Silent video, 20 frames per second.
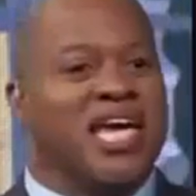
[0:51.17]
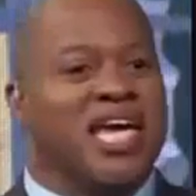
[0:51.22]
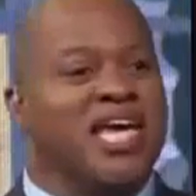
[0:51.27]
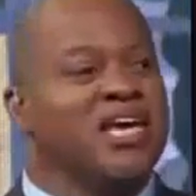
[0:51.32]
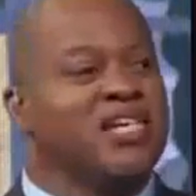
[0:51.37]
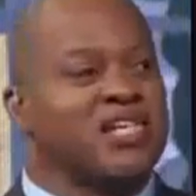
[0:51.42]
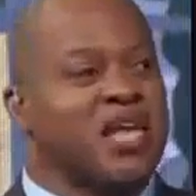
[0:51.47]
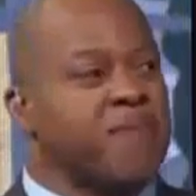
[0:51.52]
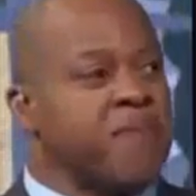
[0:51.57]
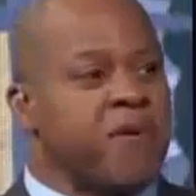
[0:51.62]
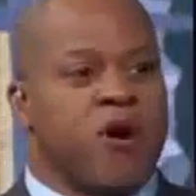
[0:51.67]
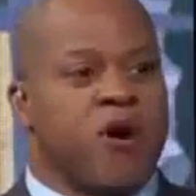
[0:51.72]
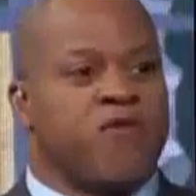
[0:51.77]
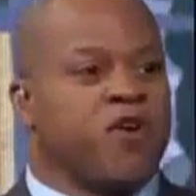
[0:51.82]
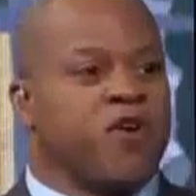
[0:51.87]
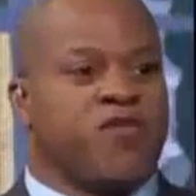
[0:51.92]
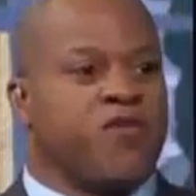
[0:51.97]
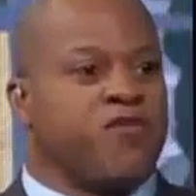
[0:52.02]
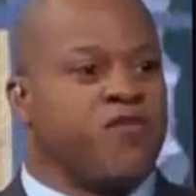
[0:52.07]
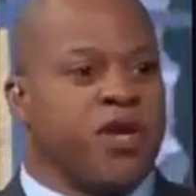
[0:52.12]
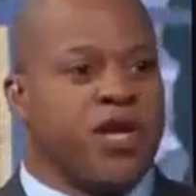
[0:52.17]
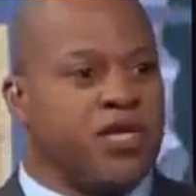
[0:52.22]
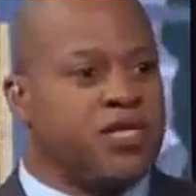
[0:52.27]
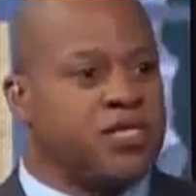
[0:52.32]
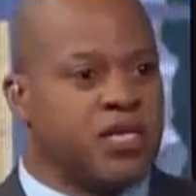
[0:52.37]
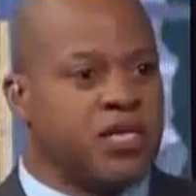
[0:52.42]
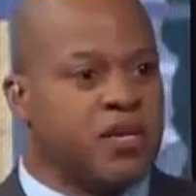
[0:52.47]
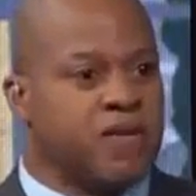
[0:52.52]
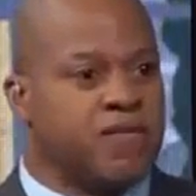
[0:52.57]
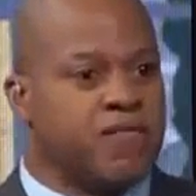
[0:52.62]
He is a perfect fit for
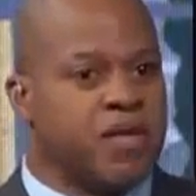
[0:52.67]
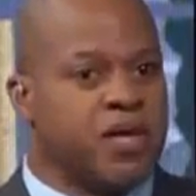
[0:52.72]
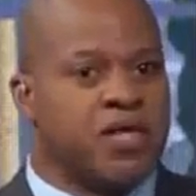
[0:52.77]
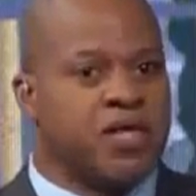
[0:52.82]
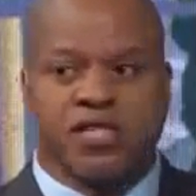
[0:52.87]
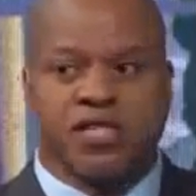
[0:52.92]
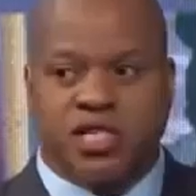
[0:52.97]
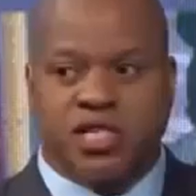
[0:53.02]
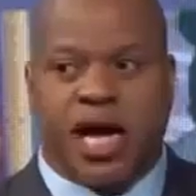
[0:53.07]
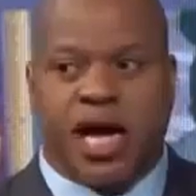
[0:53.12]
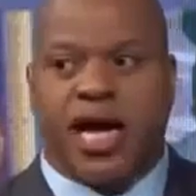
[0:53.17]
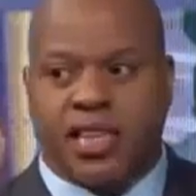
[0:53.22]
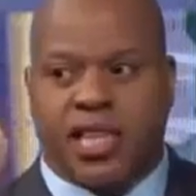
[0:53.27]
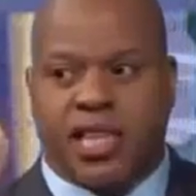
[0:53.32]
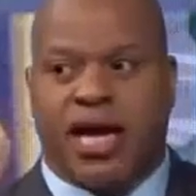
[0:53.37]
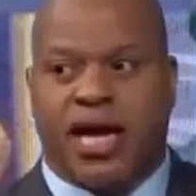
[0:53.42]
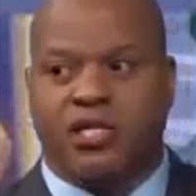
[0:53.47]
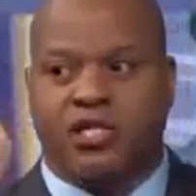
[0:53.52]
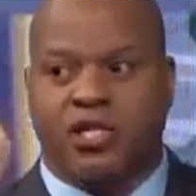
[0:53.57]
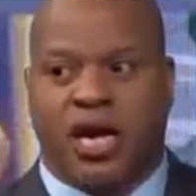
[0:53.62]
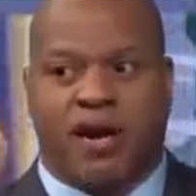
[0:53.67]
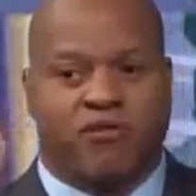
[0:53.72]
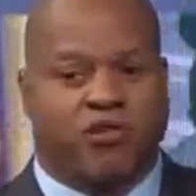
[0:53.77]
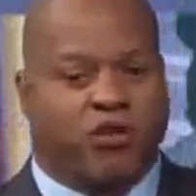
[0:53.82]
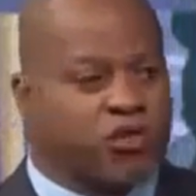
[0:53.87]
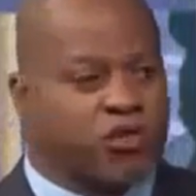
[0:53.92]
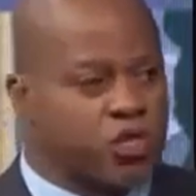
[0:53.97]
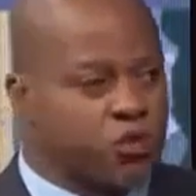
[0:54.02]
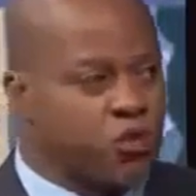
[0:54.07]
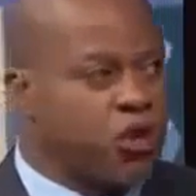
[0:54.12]
any team. This guy last year
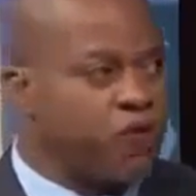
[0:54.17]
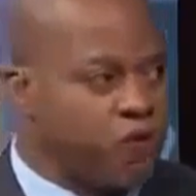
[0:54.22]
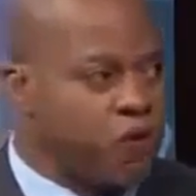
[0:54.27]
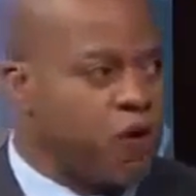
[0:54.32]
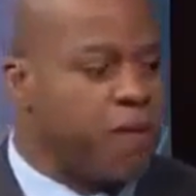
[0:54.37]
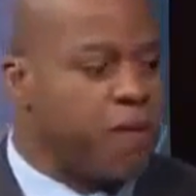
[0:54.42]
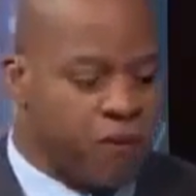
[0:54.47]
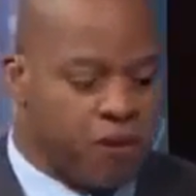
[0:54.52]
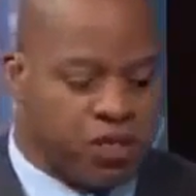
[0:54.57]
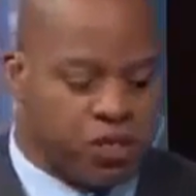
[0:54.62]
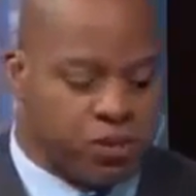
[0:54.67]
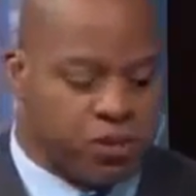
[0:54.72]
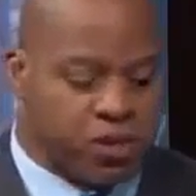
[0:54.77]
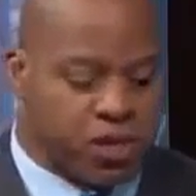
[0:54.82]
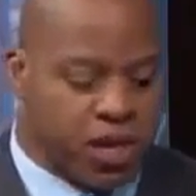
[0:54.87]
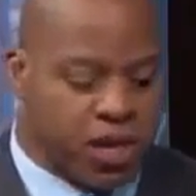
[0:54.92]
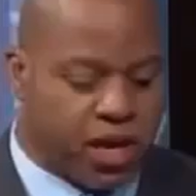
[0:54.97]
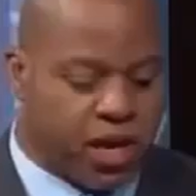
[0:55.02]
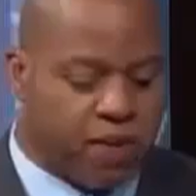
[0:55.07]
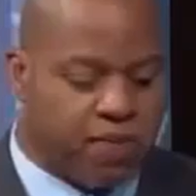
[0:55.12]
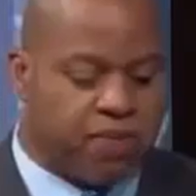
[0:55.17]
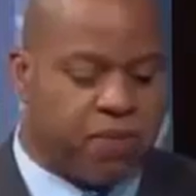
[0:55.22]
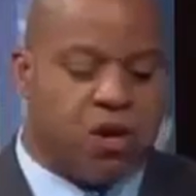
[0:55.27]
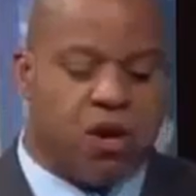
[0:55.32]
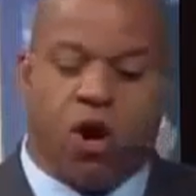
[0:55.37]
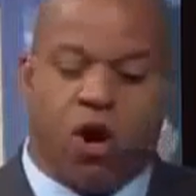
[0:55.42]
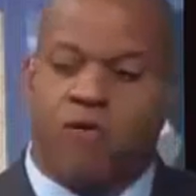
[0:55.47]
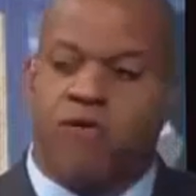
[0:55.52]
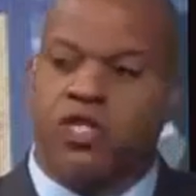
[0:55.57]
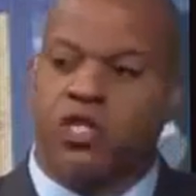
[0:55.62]
averaged over 24 points per game,
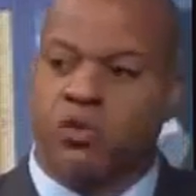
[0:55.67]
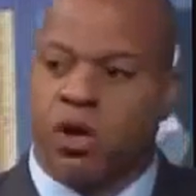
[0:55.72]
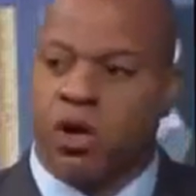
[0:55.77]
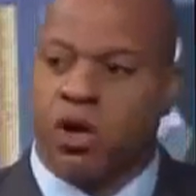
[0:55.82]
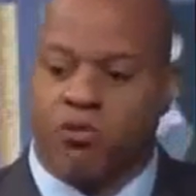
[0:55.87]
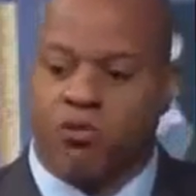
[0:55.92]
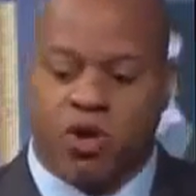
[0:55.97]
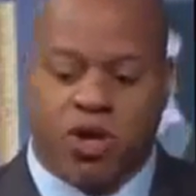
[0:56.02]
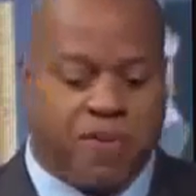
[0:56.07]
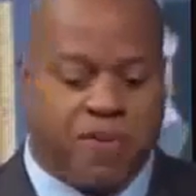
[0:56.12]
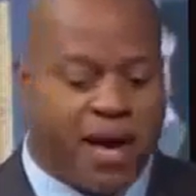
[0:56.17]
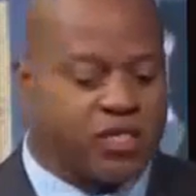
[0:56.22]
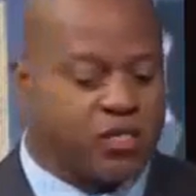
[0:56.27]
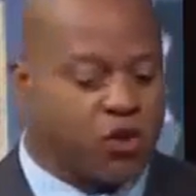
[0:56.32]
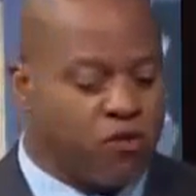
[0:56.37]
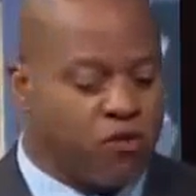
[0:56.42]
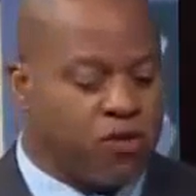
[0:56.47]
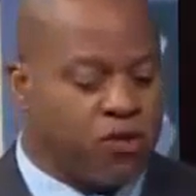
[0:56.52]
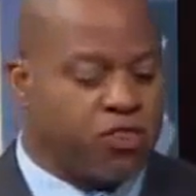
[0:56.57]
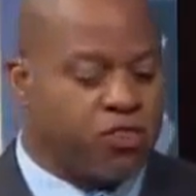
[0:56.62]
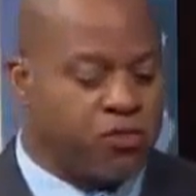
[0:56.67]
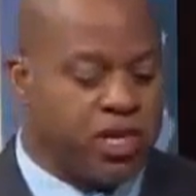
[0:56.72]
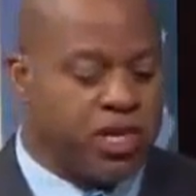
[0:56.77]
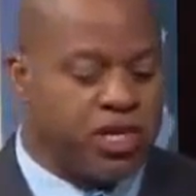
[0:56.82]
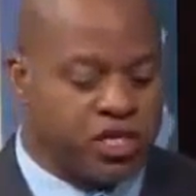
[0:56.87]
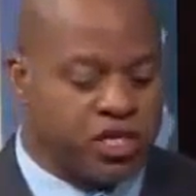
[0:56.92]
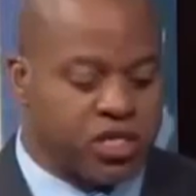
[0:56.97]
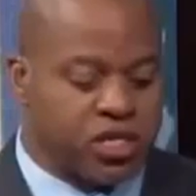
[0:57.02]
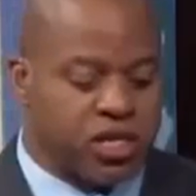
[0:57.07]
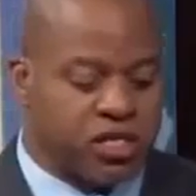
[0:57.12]
over 12 rebounds, over
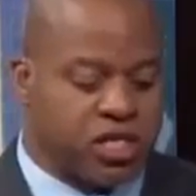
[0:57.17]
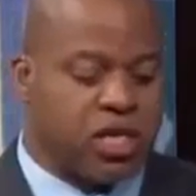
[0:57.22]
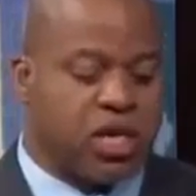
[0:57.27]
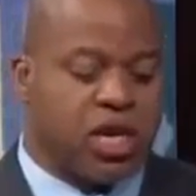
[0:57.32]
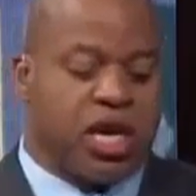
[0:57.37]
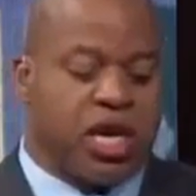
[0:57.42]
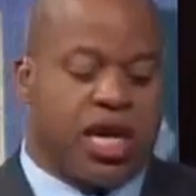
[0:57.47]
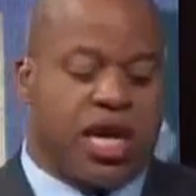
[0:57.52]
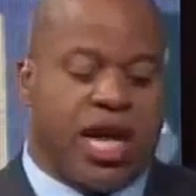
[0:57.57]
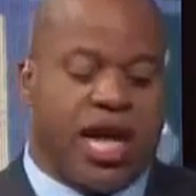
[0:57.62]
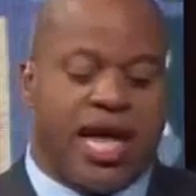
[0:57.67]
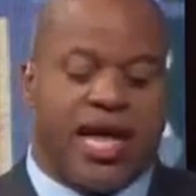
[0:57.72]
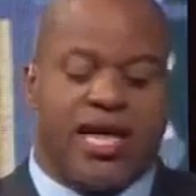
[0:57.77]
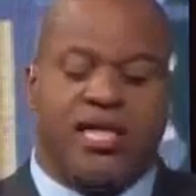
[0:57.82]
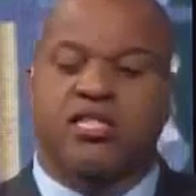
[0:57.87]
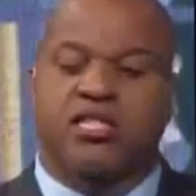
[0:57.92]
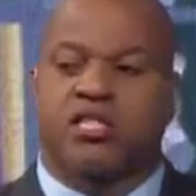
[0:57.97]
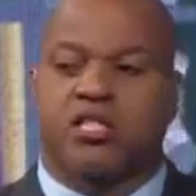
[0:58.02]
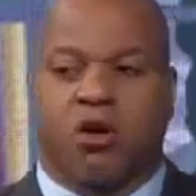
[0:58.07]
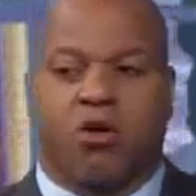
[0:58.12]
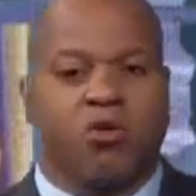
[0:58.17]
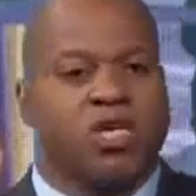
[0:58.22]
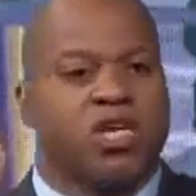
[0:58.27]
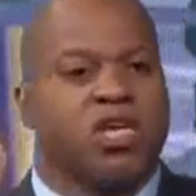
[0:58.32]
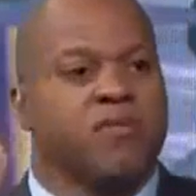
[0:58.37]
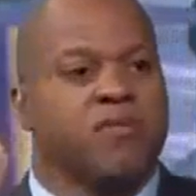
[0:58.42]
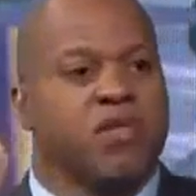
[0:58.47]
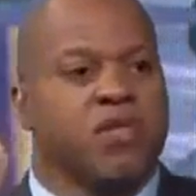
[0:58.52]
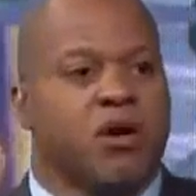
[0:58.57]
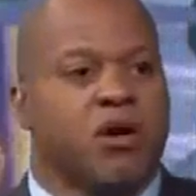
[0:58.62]
3 assists. And
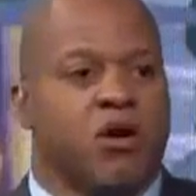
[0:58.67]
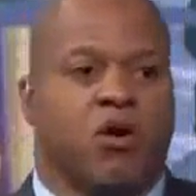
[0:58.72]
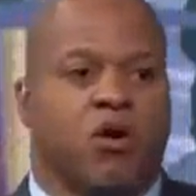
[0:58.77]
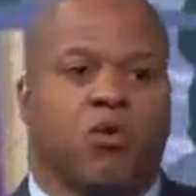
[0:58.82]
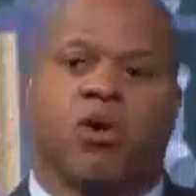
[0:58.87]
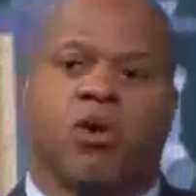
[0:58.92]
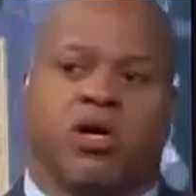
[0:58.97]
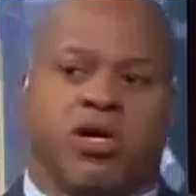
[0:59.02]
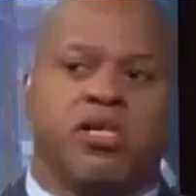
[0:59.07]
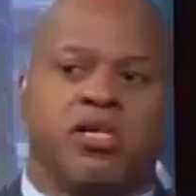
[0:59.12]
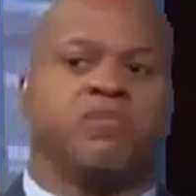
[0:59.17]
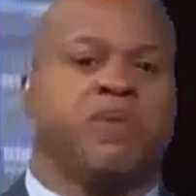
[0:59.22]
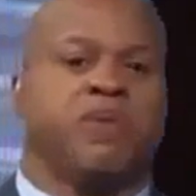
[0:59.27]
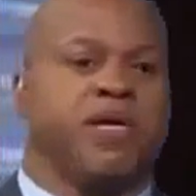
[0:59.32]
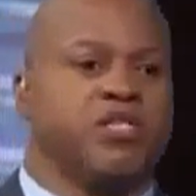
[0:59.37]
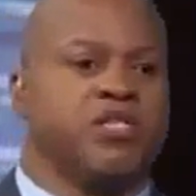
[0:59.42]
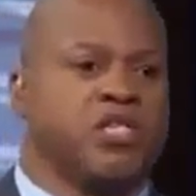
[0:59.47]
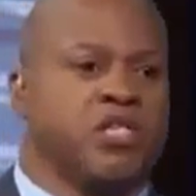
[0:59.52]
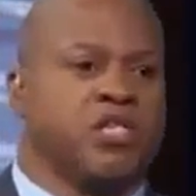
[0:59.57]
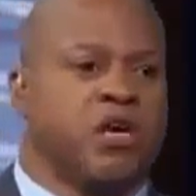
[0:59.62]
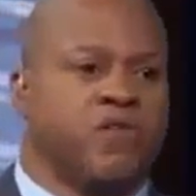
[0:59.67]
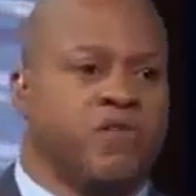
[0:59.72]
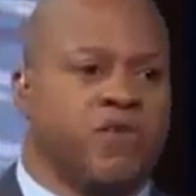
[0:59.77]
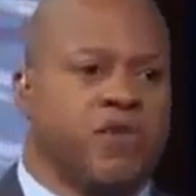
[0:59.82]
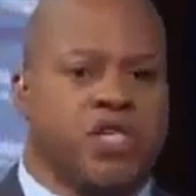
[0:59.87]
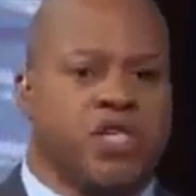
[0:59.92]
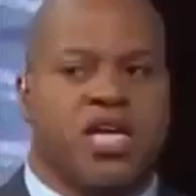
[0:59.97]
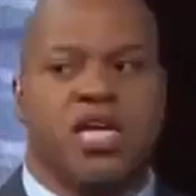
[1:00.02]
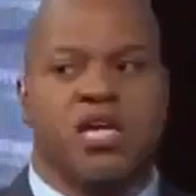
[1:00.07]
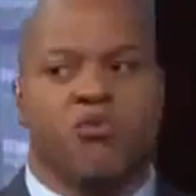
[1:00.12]
don't give me the whole, well, he's being
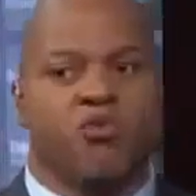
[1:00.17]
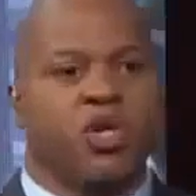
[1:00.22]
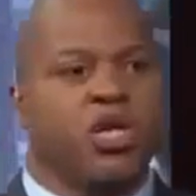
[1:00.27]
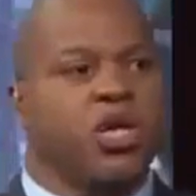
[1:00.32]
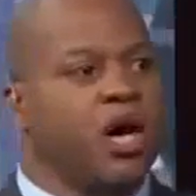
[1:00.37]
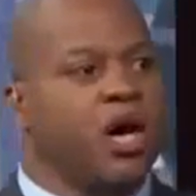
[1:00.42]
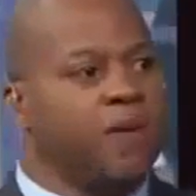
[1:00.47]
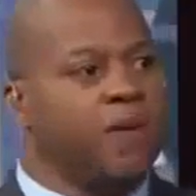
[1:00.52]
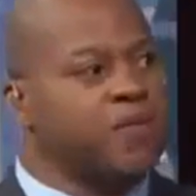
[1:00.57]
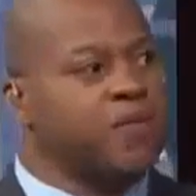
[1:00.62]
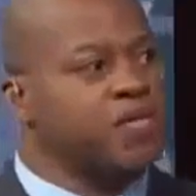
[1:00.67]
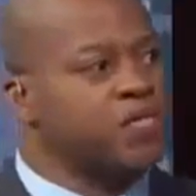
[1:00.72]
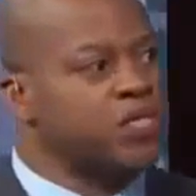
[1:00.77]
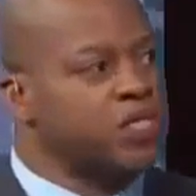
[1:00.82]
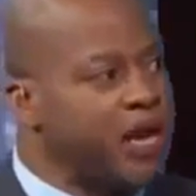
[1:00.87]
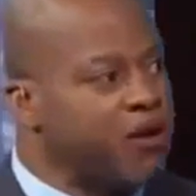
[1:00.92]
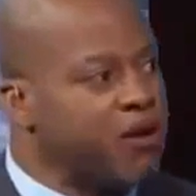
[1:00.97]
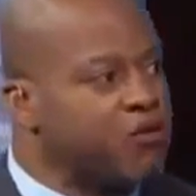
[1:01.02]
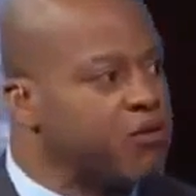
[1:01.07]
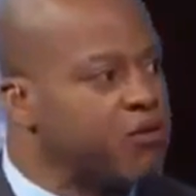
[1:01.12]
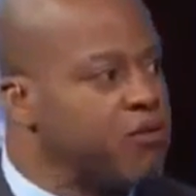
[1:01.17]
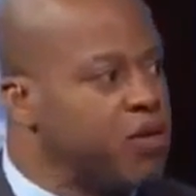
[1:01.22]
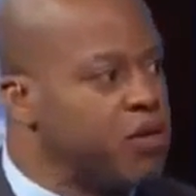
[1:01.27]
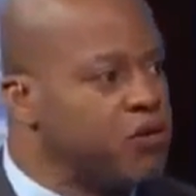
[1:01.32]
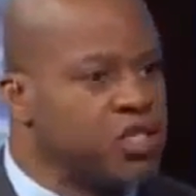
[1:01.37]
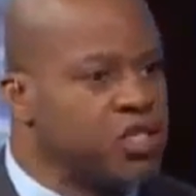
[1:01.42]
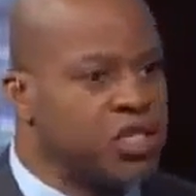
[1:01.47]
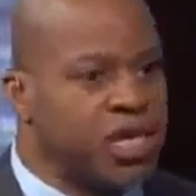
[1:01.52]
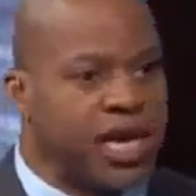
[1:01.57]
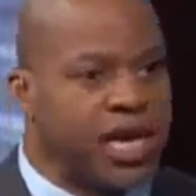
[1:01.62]
selfish. He re-upped in
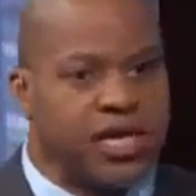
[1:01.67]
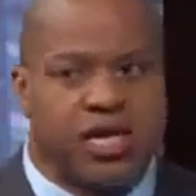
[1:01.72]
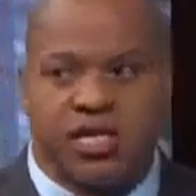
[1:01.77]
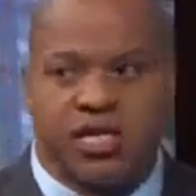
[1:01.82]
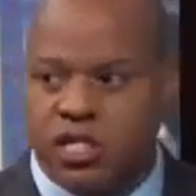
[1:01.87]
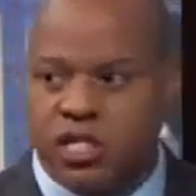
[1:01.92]
Sacramento, signed